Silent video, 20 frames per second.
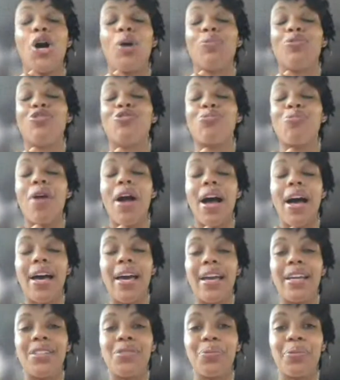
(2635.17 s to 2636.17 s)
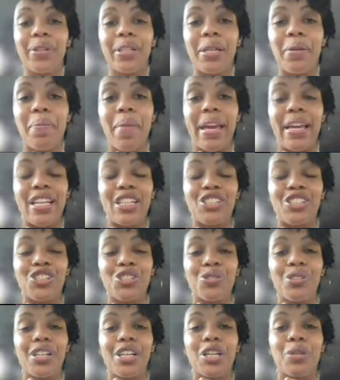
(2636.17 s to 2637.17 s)
grind, really making
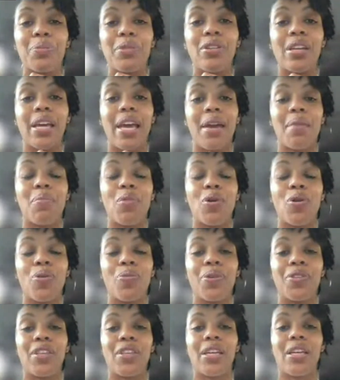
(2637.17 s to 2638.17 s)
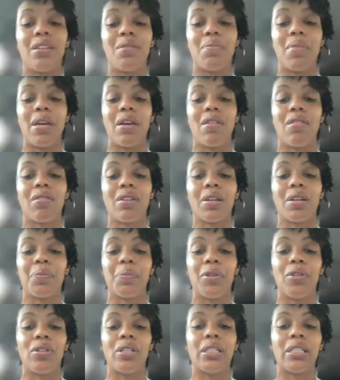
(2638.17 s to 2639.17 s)
sure to communicate more with the email
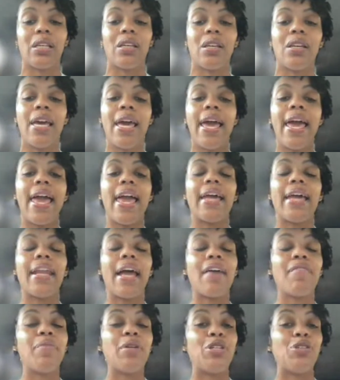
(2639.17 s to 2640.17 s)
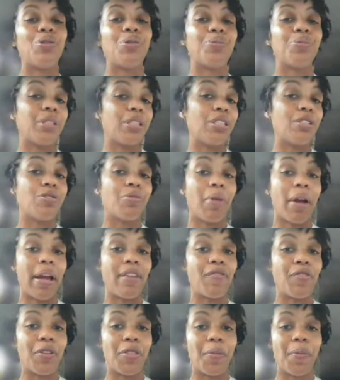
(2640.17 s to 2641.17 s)
community, and I've been doing really
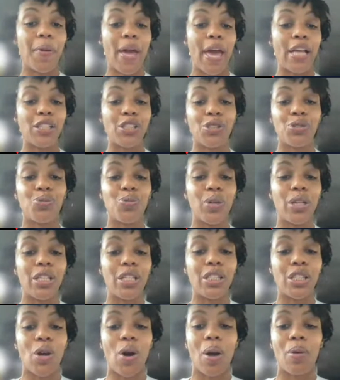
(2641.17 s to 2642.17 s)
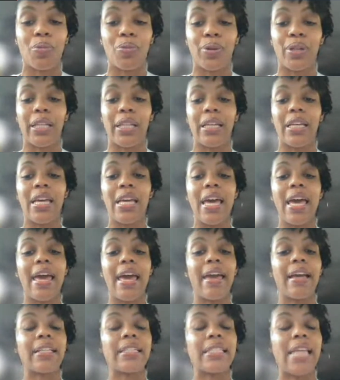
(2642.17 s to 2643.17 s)
great for the past 2 weeks. So I'm really
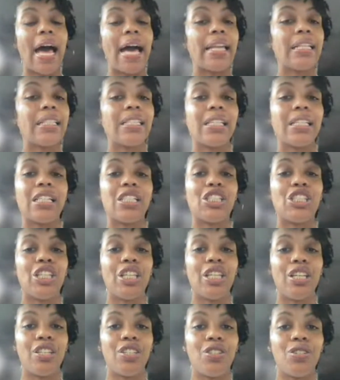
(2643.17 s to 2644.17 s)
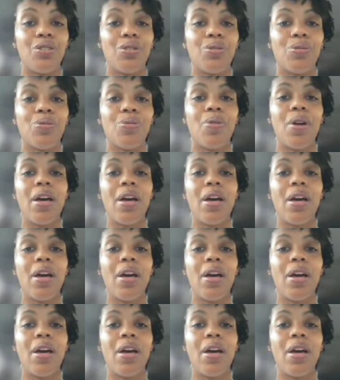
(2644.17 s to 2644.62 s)
excited to continue